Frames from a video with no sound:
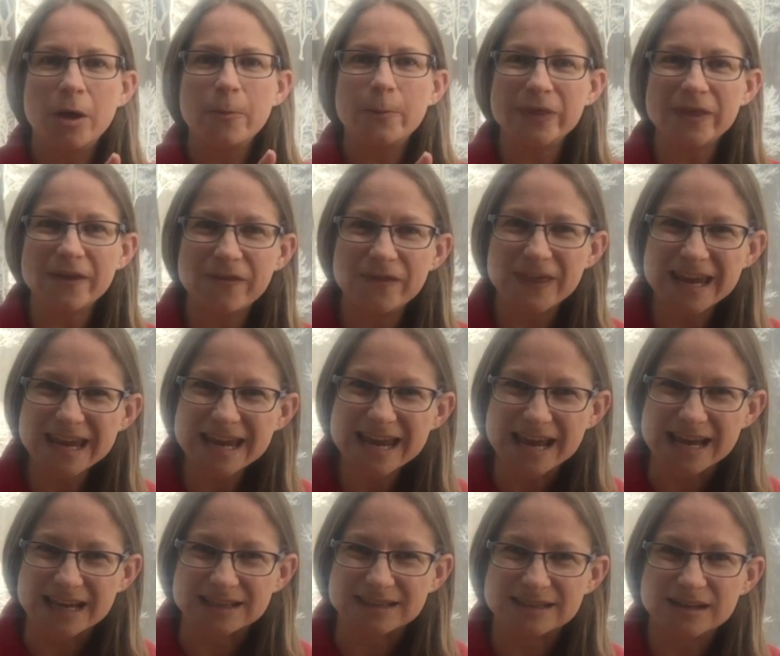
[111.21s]
But the
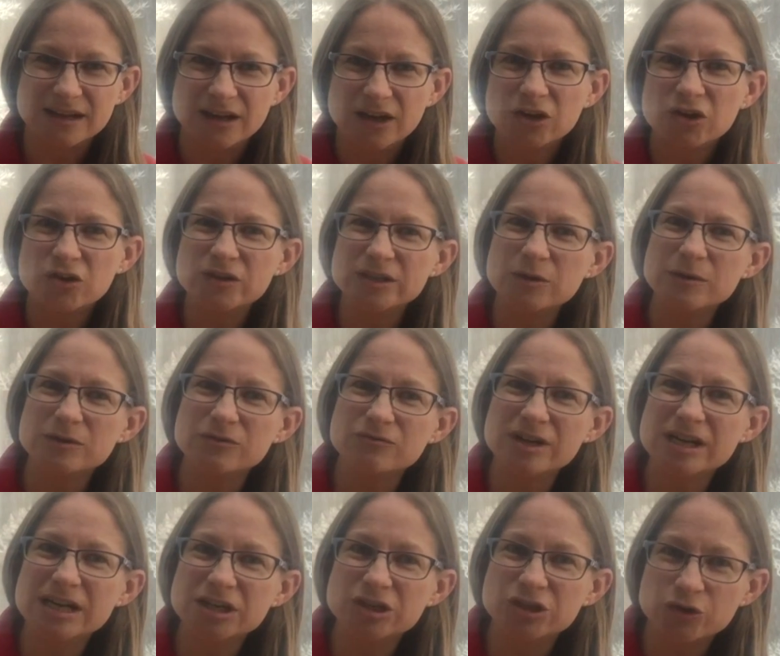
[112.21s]
thing is, because he was
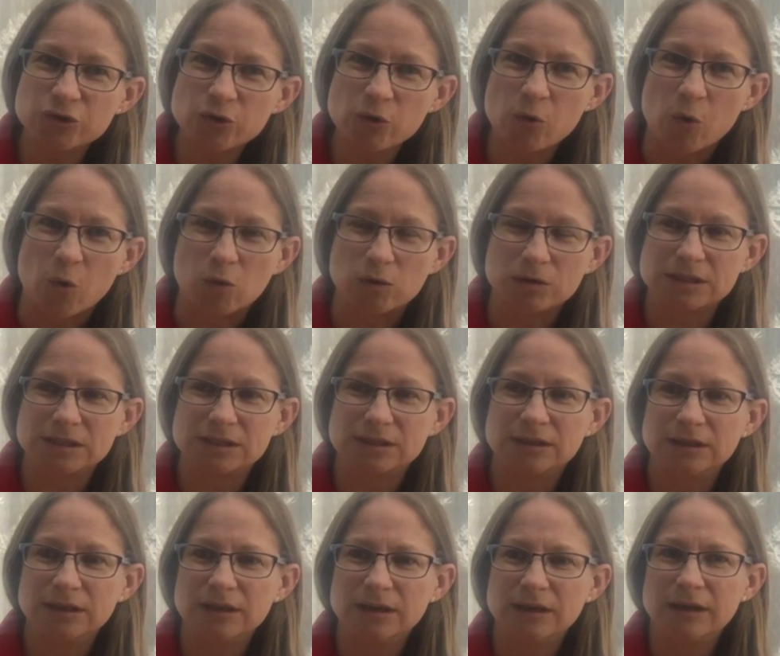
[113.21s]
really short,
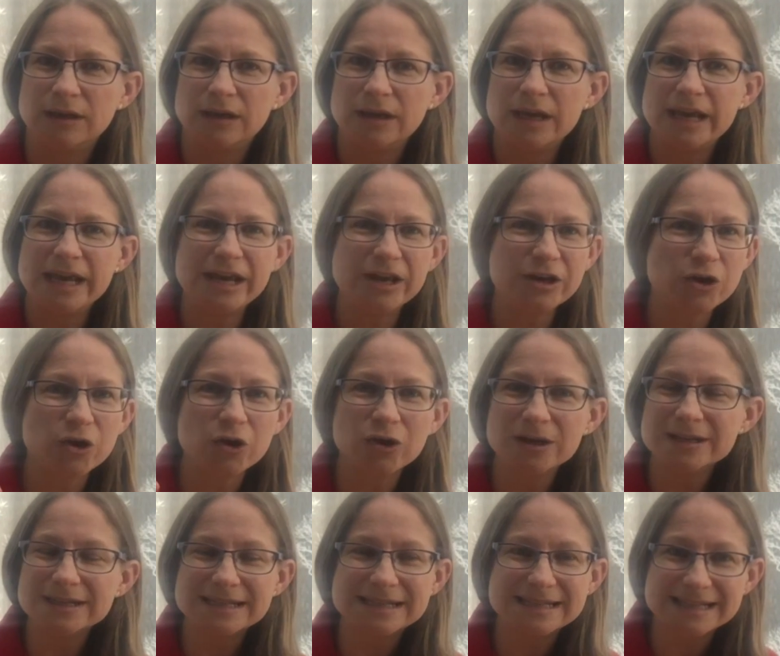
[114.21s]
he
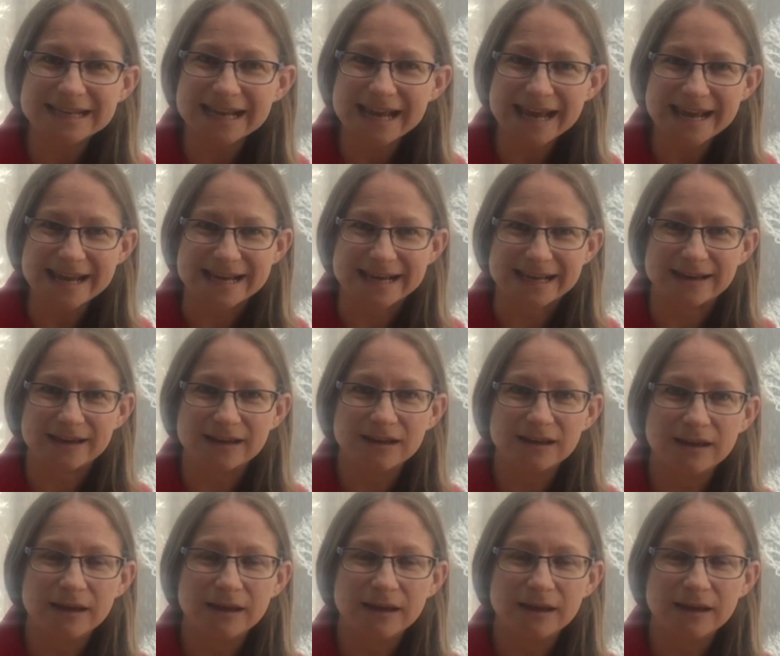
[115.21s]
couldn't see.